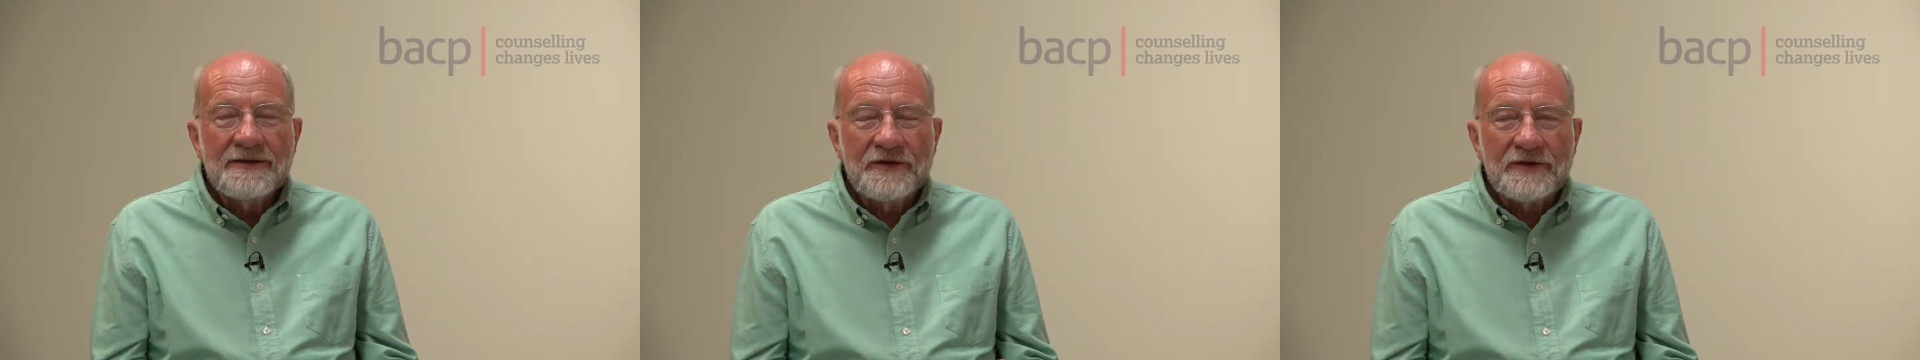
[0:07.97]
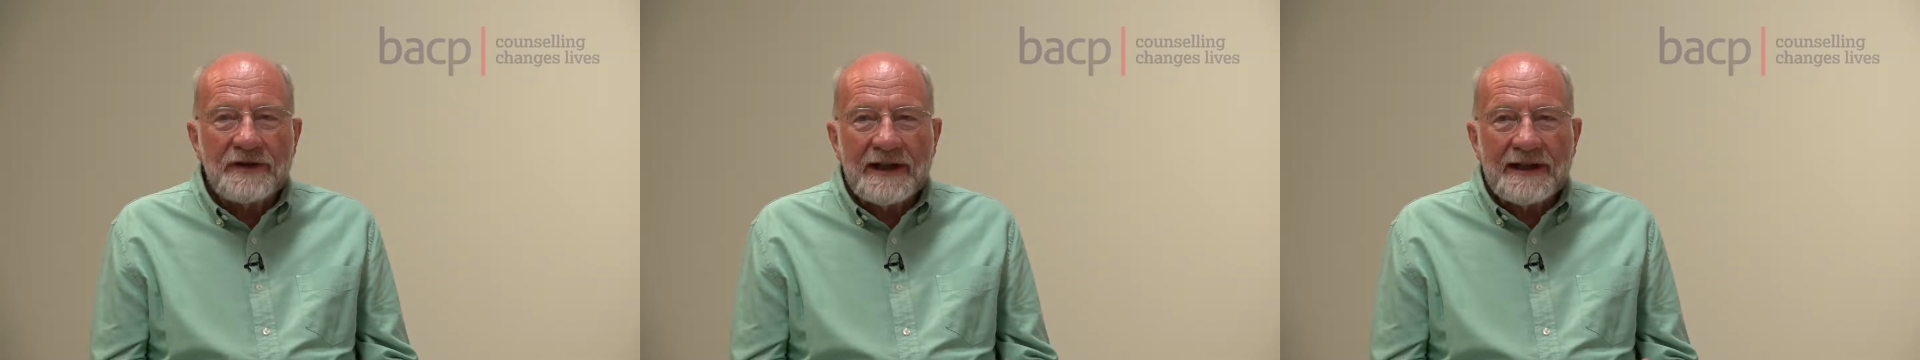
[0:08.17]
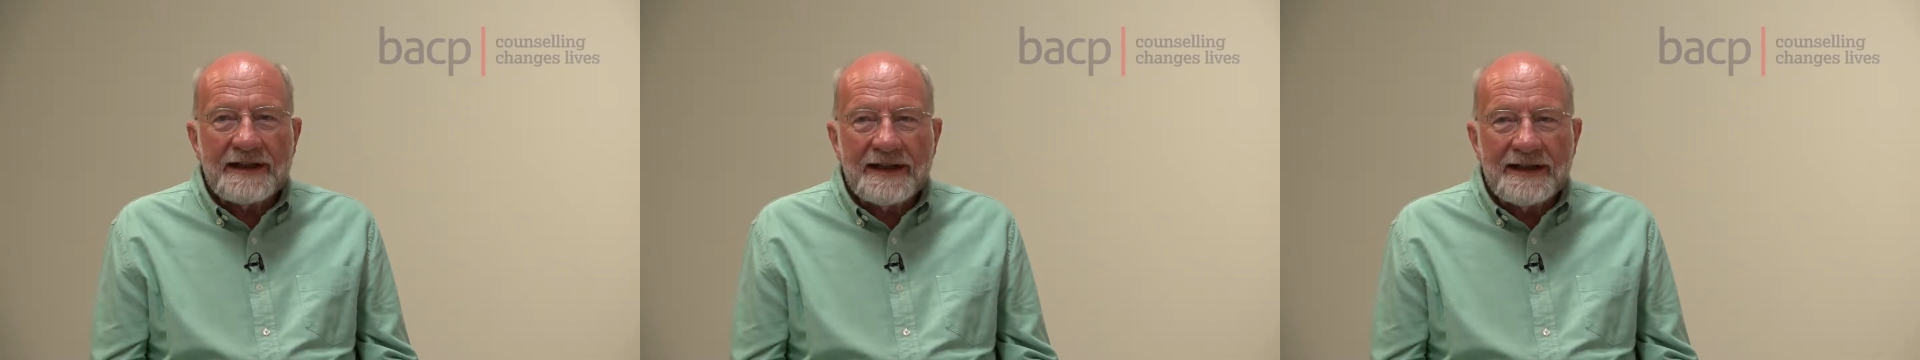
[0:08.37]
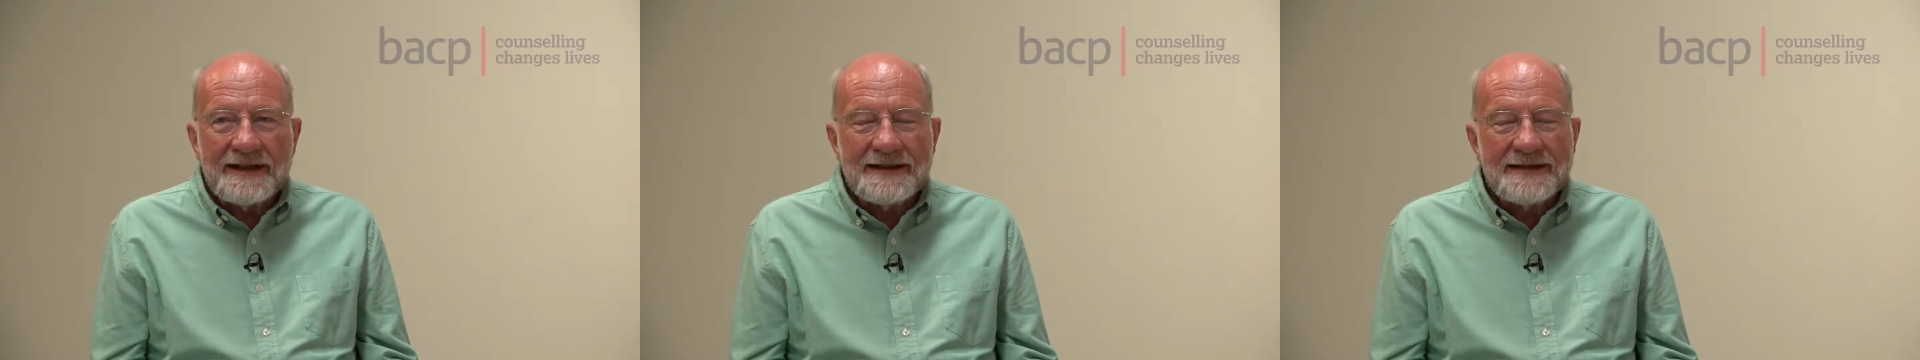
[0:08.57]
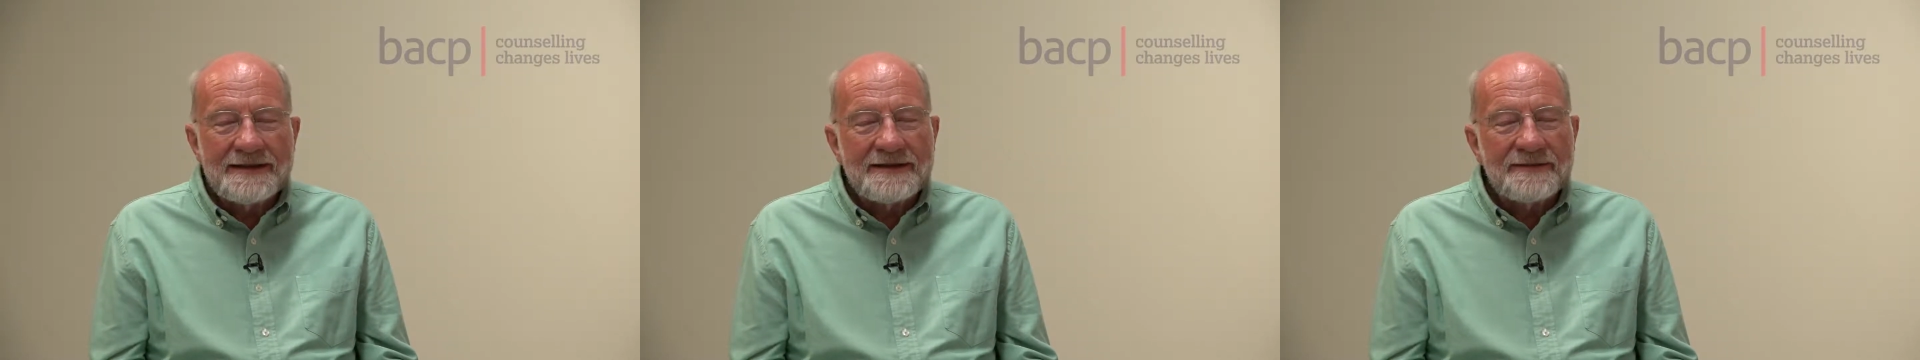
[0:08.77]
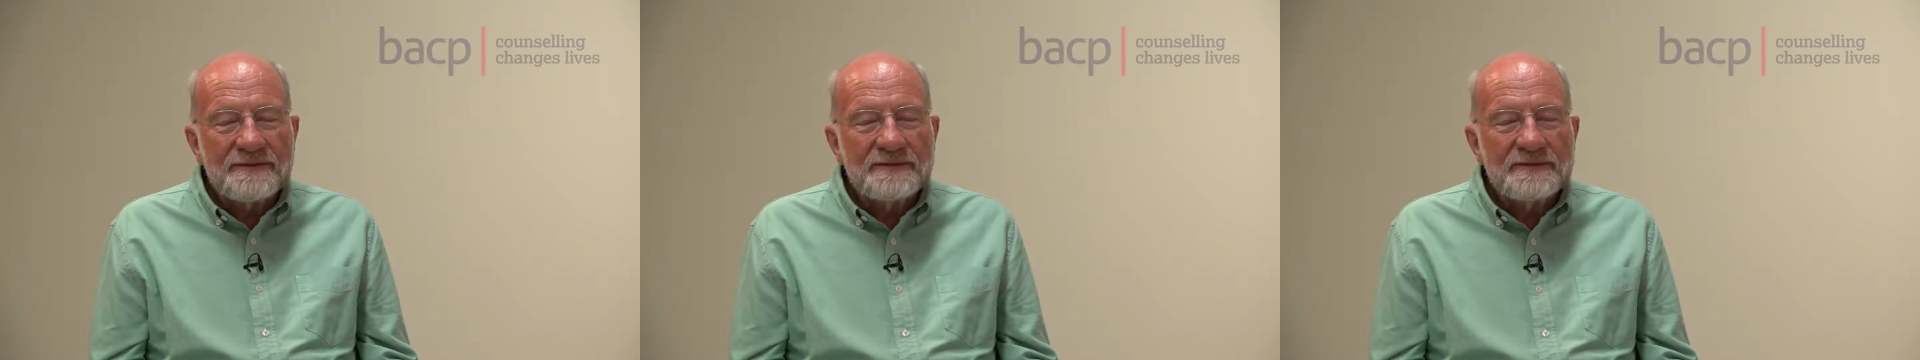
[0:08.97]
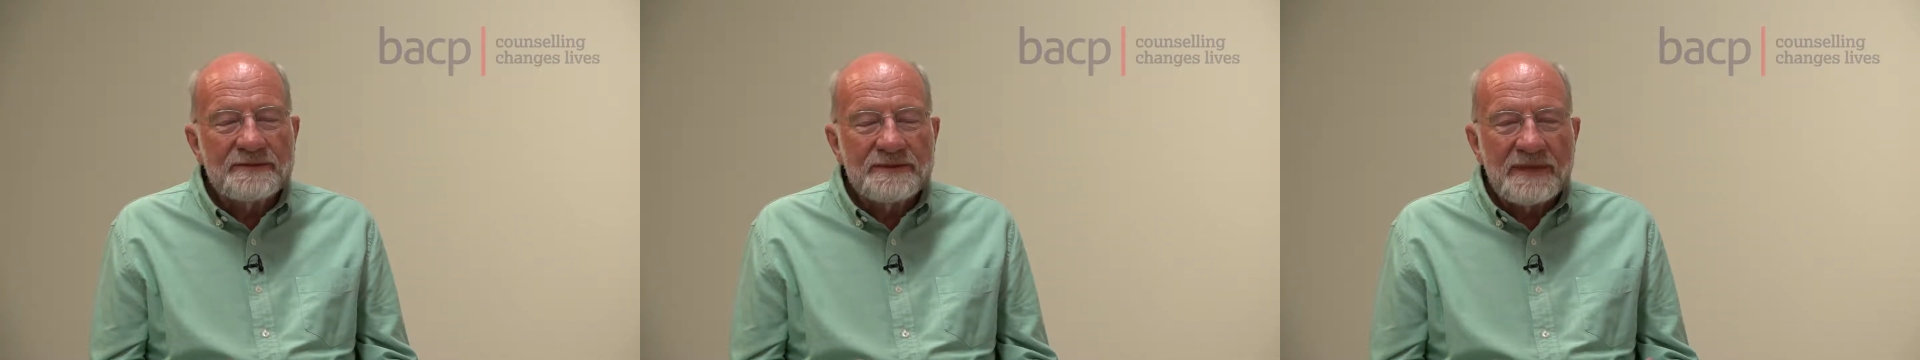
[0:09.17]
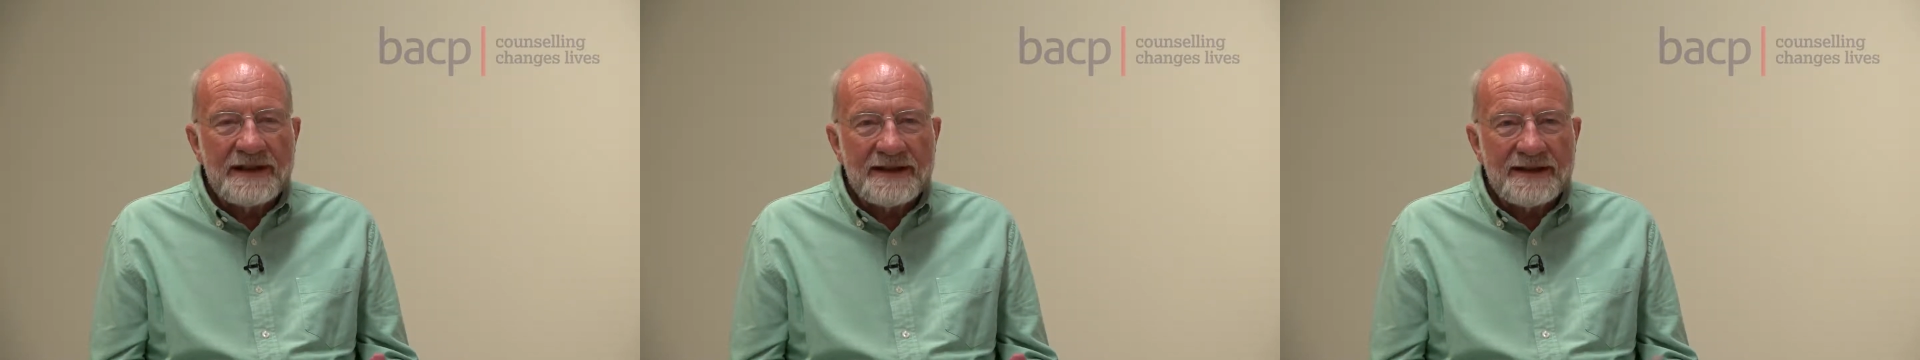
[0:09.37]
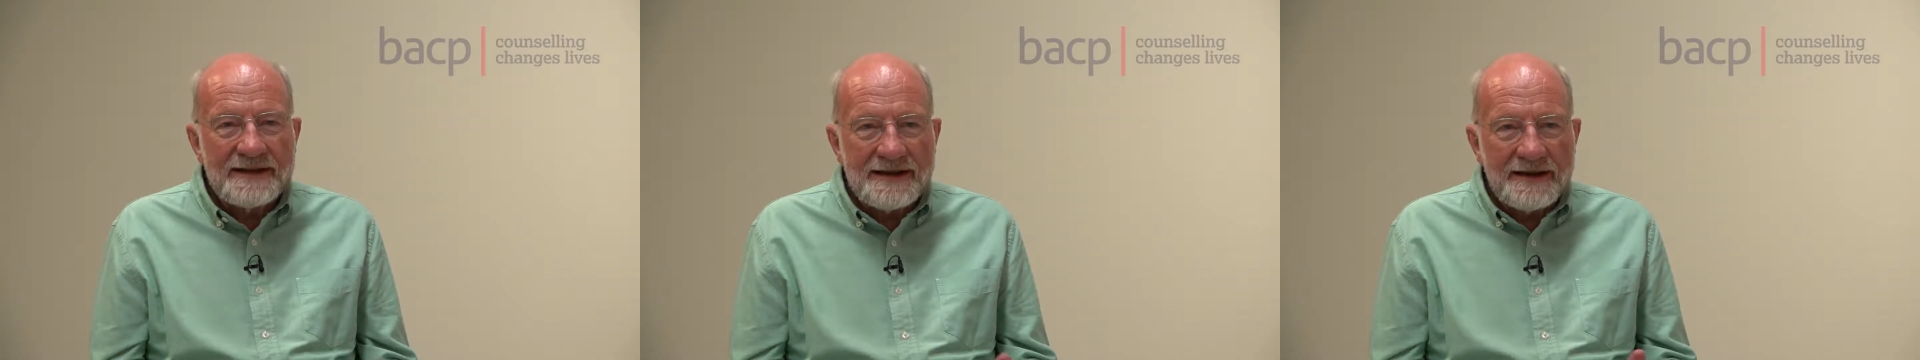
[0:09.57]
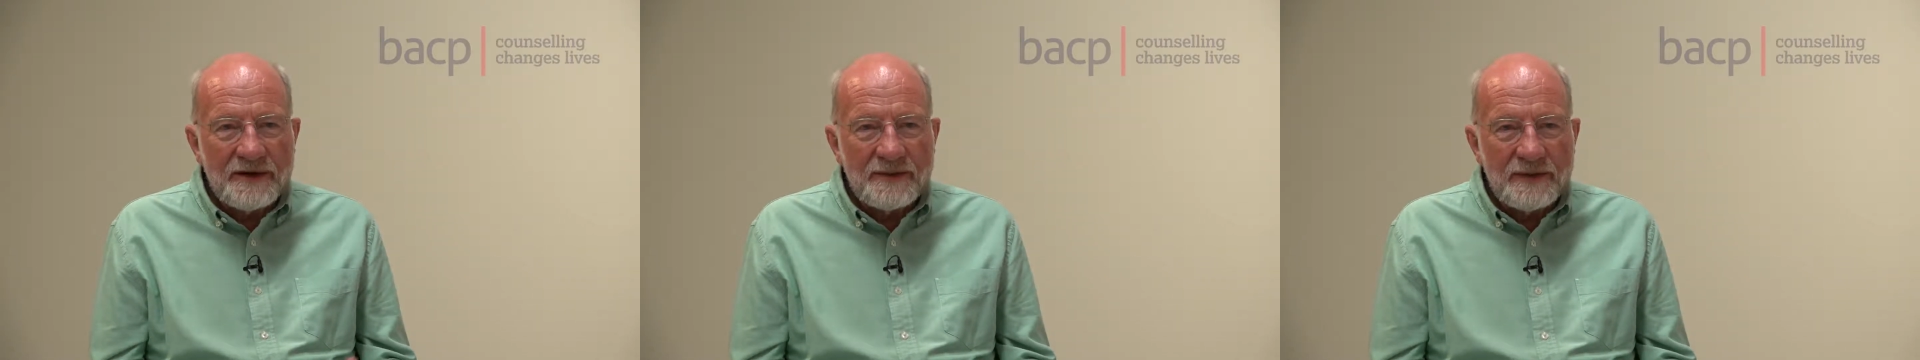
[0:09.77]
trainees make
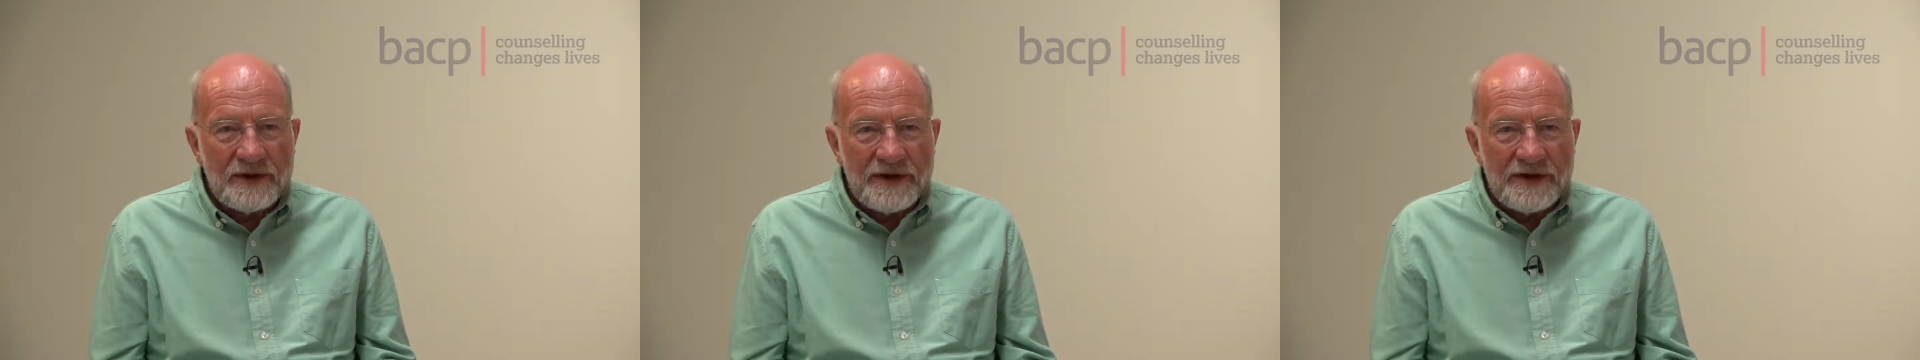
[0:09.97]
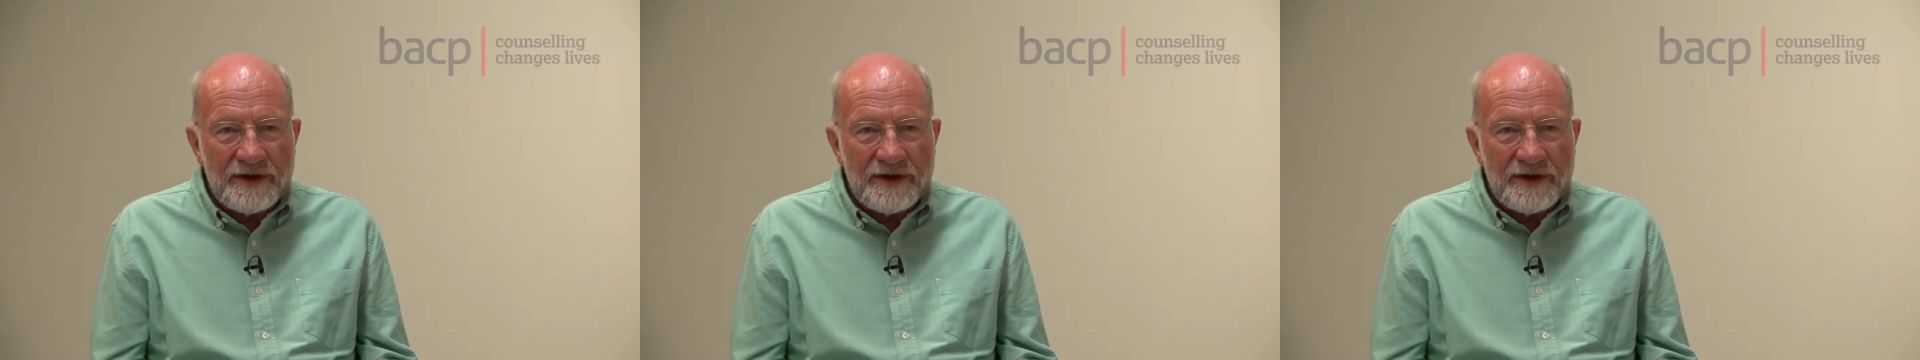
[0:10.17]
considerable